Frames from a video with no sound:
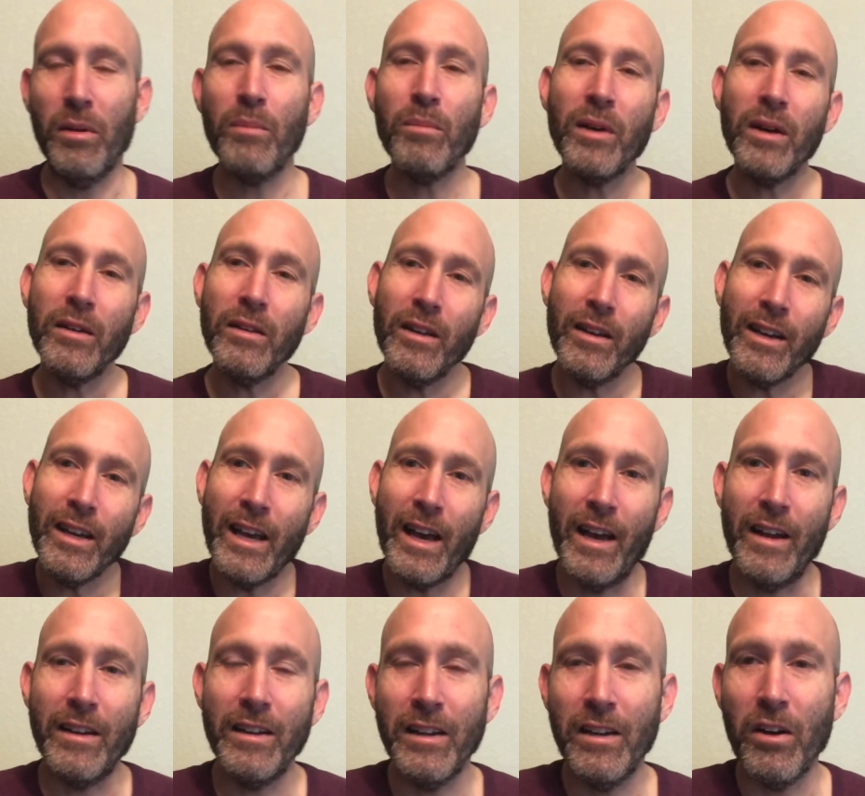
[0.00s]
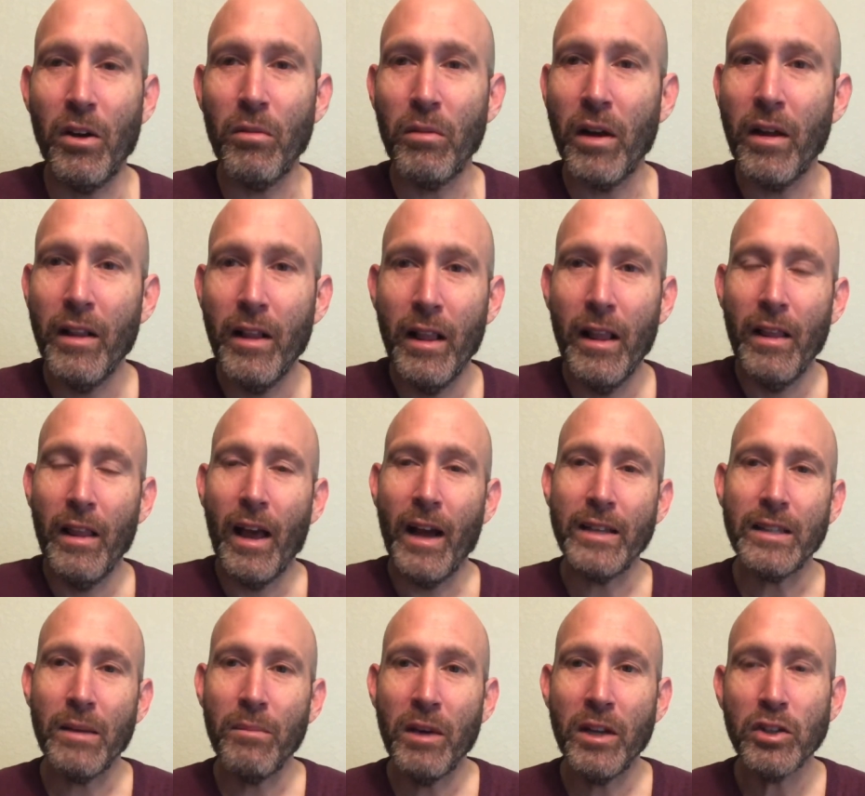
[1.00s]
But again, you know,
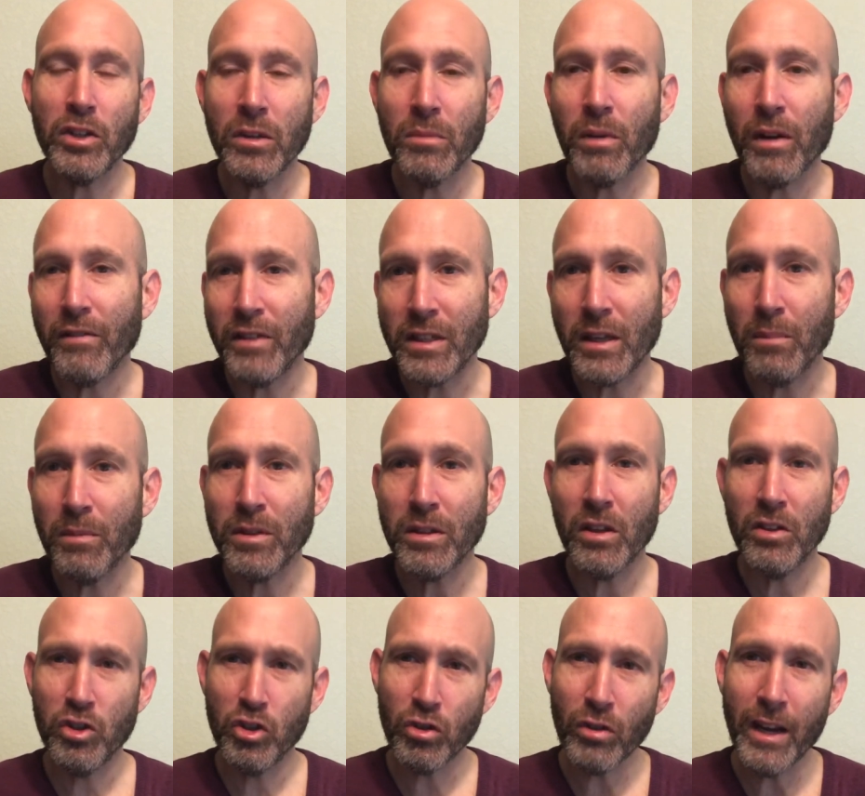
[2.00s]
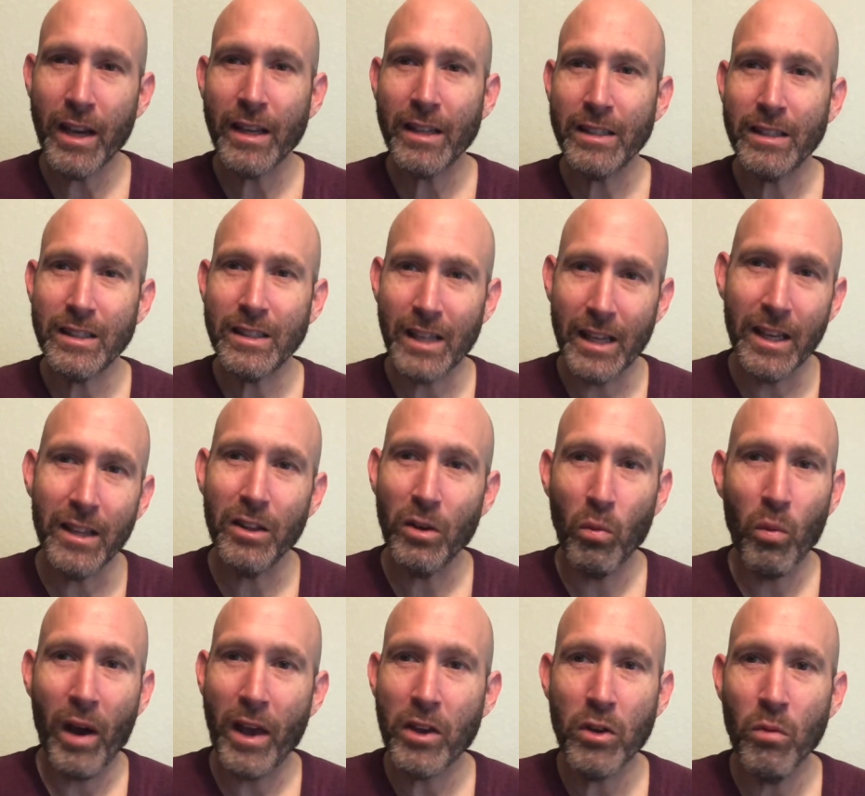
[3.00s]
as I mentioned in a previous episode, drink tea the
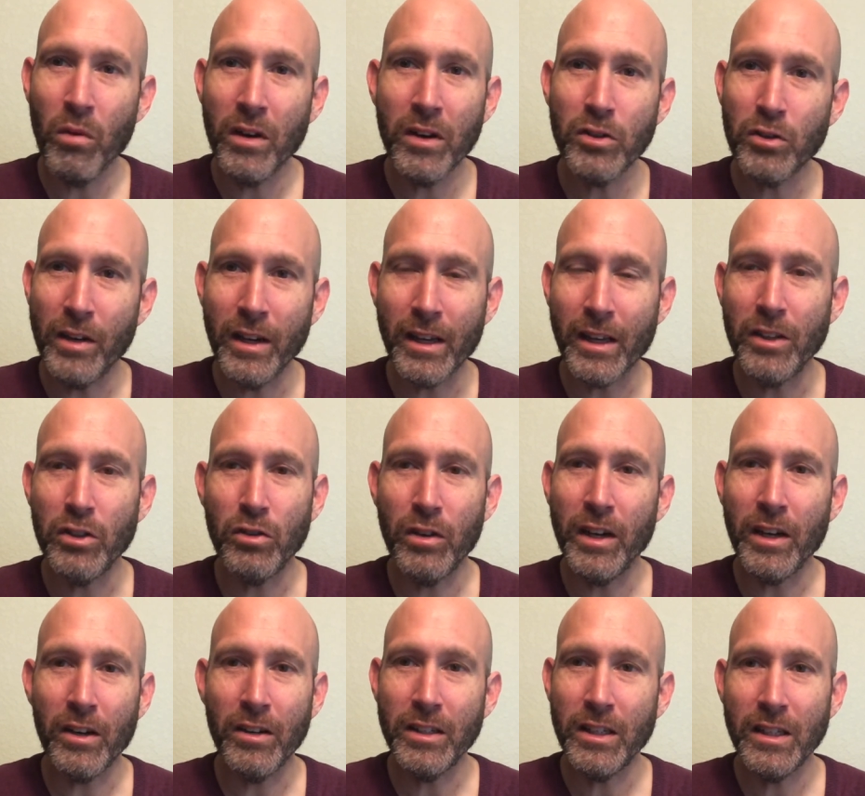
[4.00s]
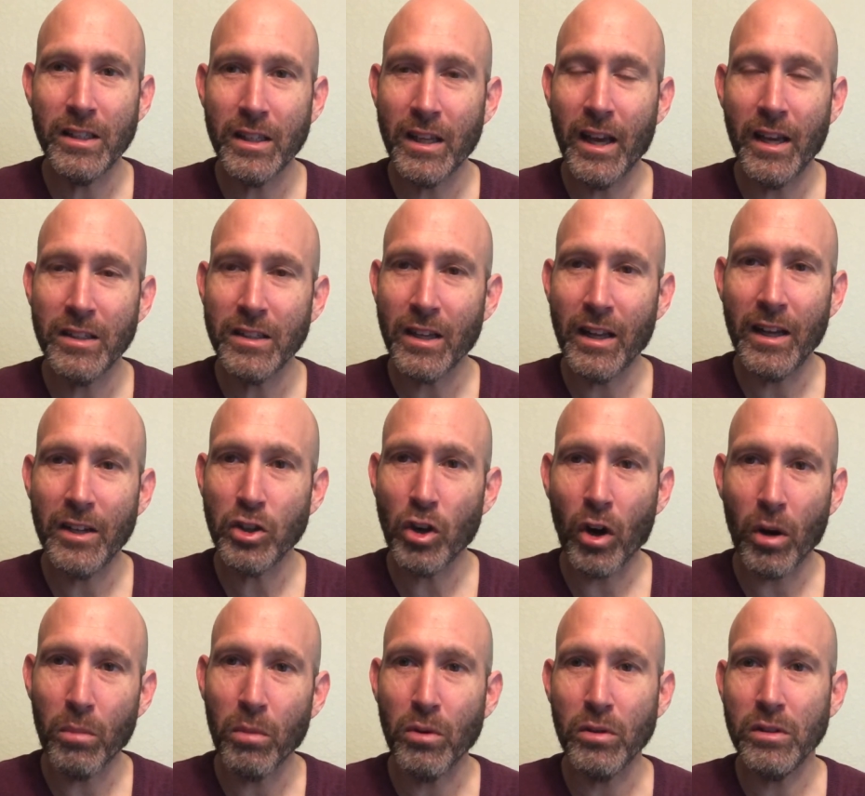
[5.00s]
way you want to drink it. Drink your
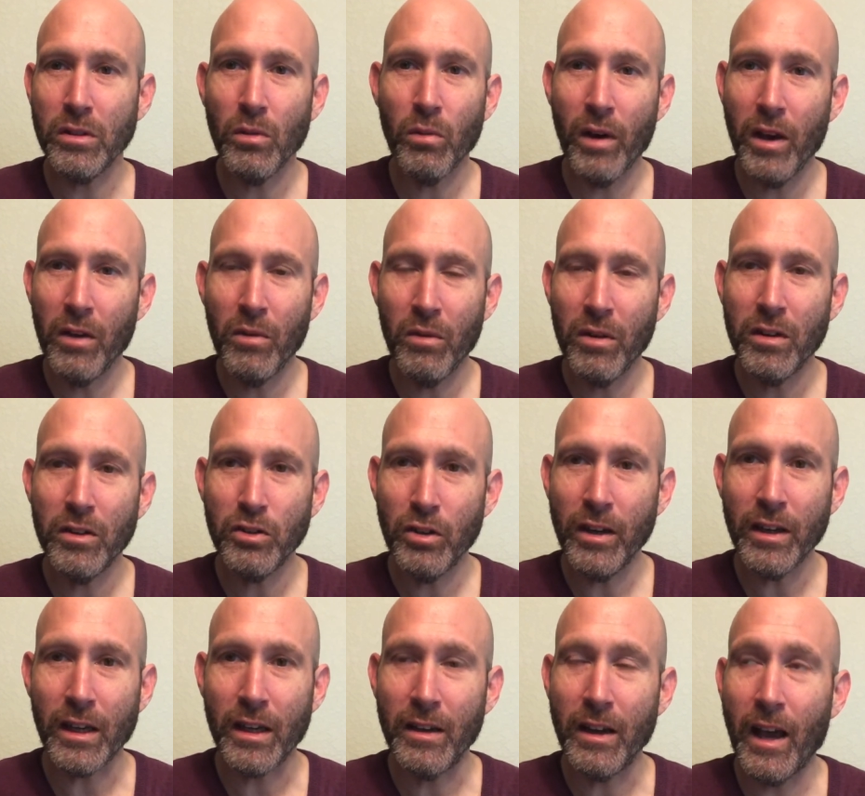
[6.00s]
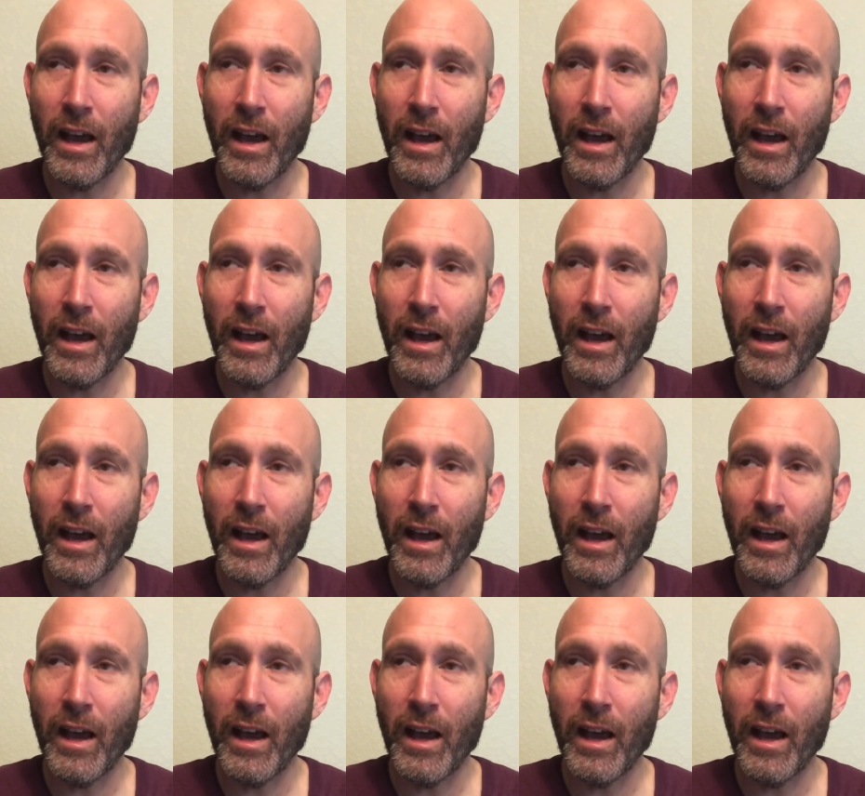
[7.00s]
Tisane/herbals the way you want to drink it.